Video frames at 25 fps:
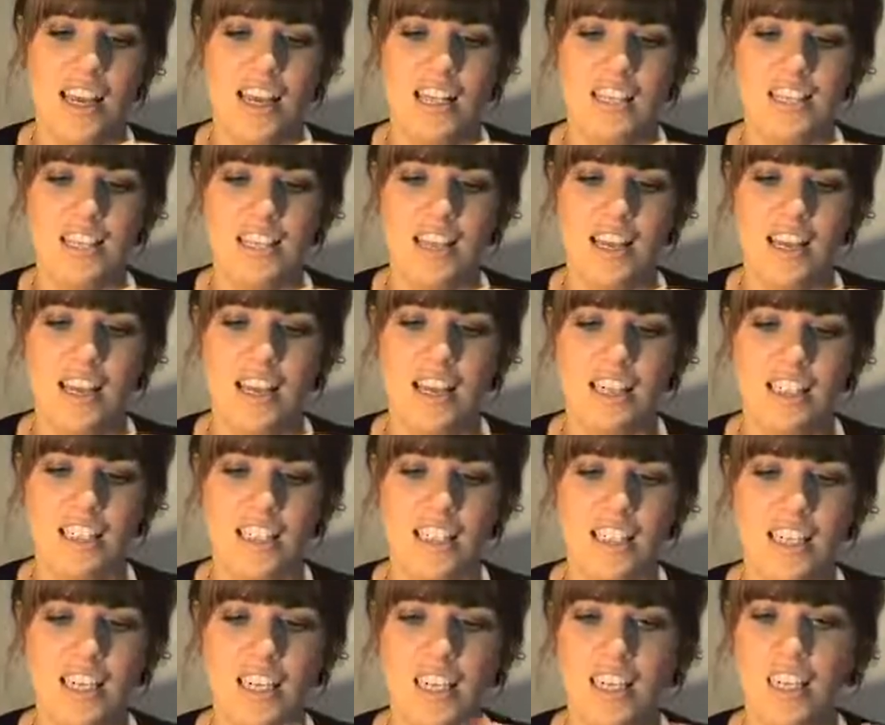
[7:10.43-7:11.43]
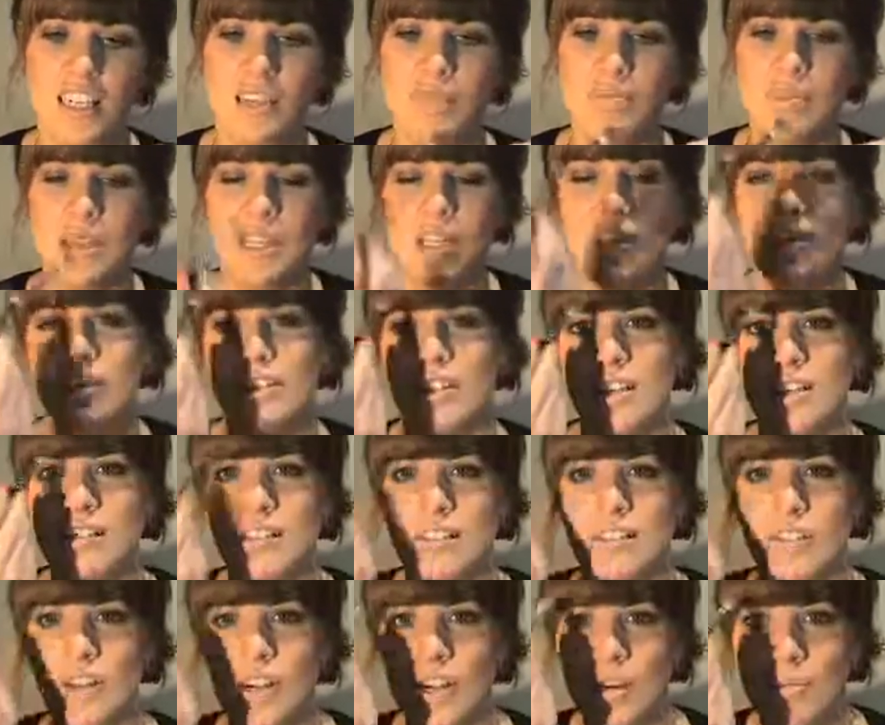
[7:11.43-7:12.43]
It's actually can be used
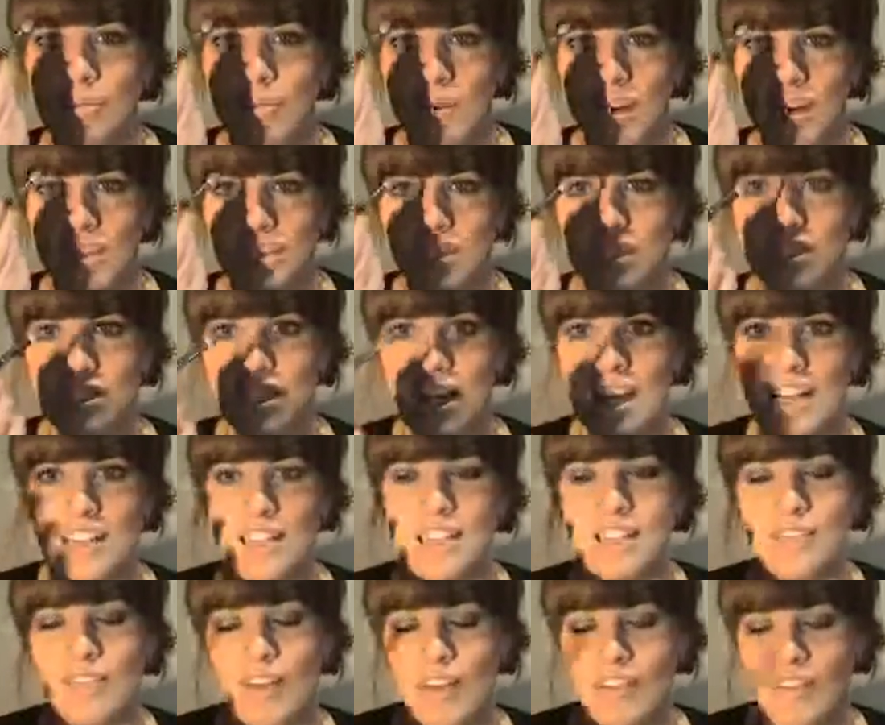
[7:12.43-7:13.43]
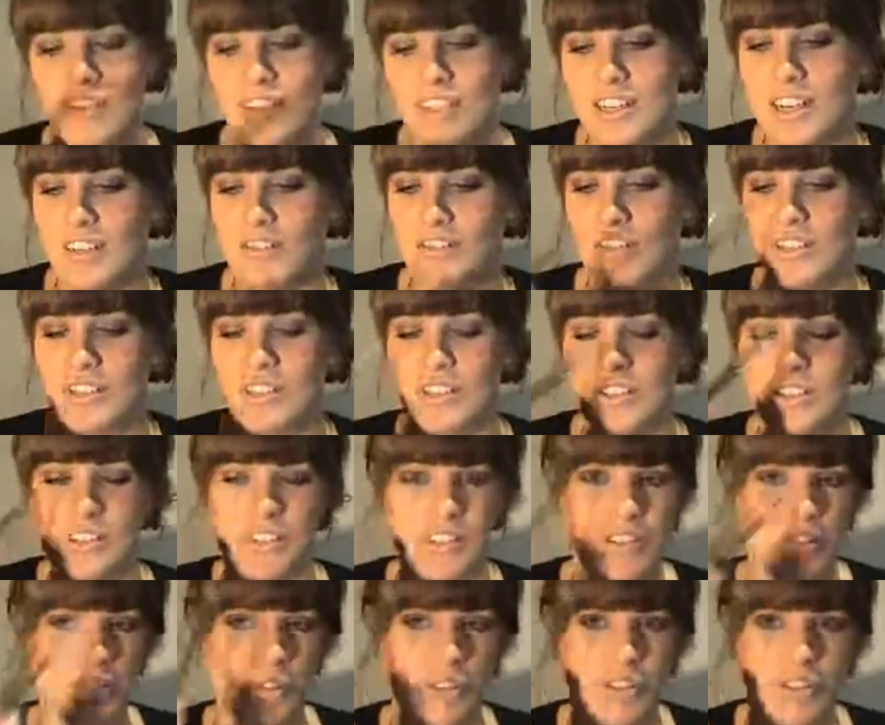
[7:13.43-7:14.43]
as a socket brush, and it's fluffy enough to
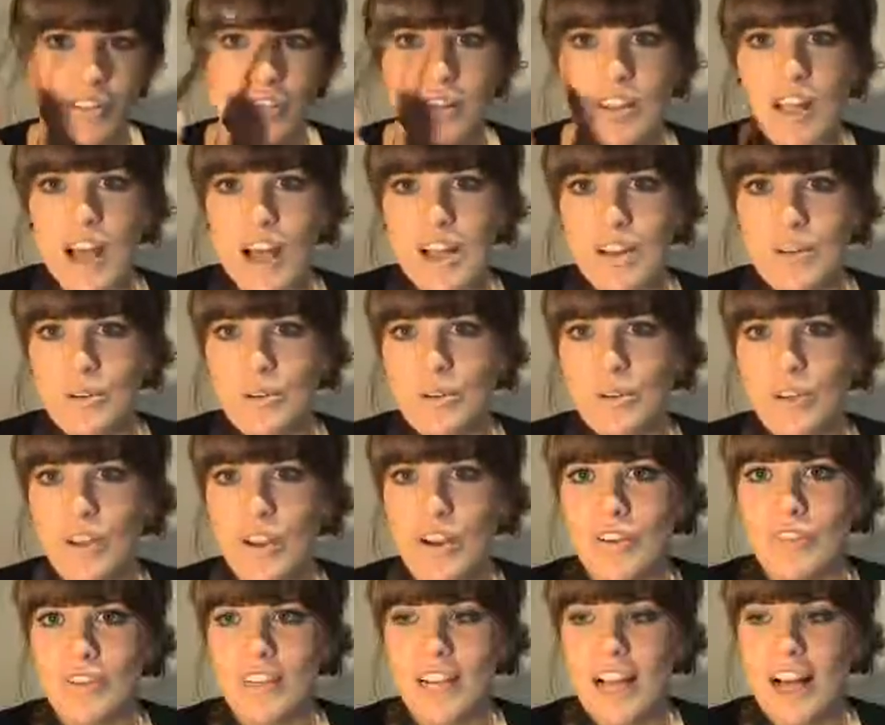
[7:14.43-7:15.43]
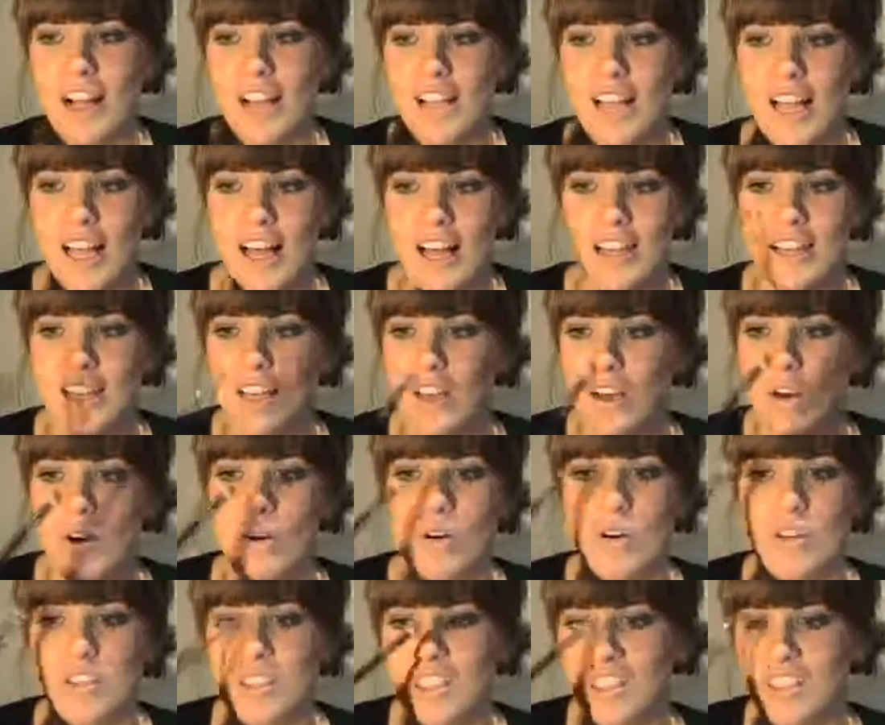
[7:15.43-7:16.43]
just do a light all over colour
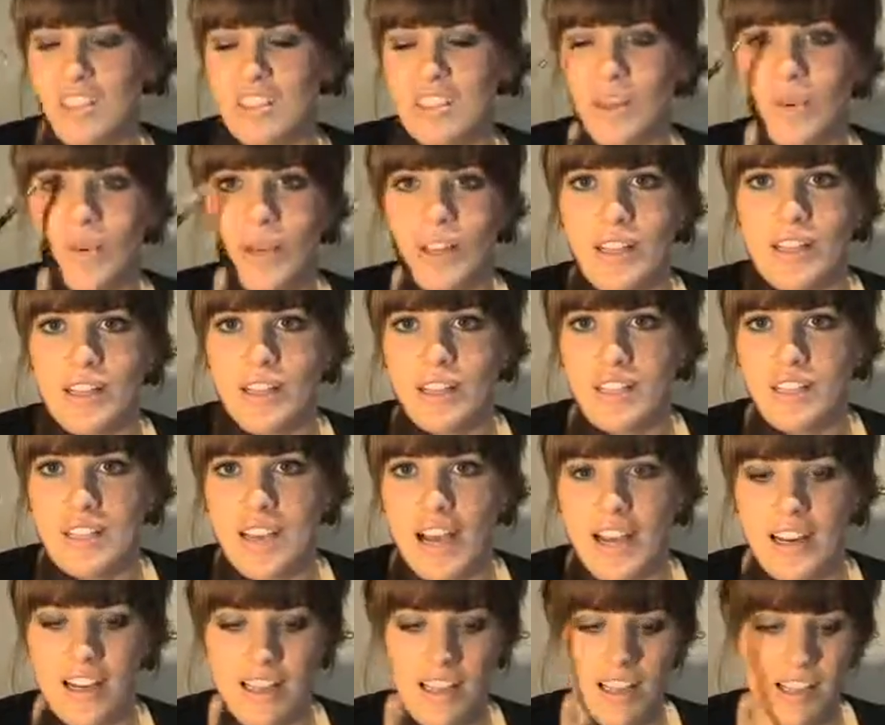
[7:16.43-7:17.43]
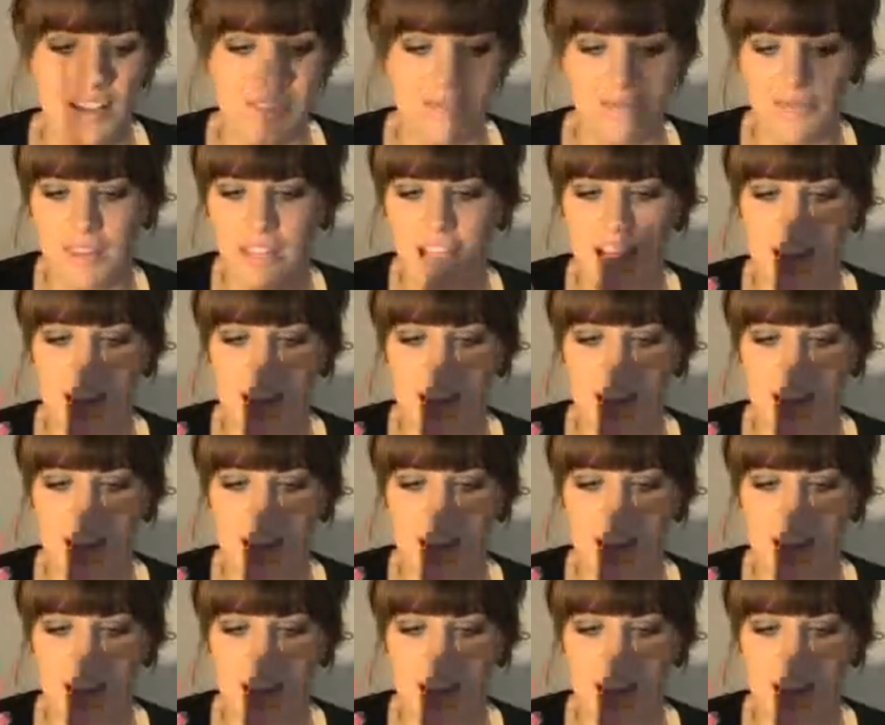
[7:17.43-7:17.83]
or just a quick lid colour.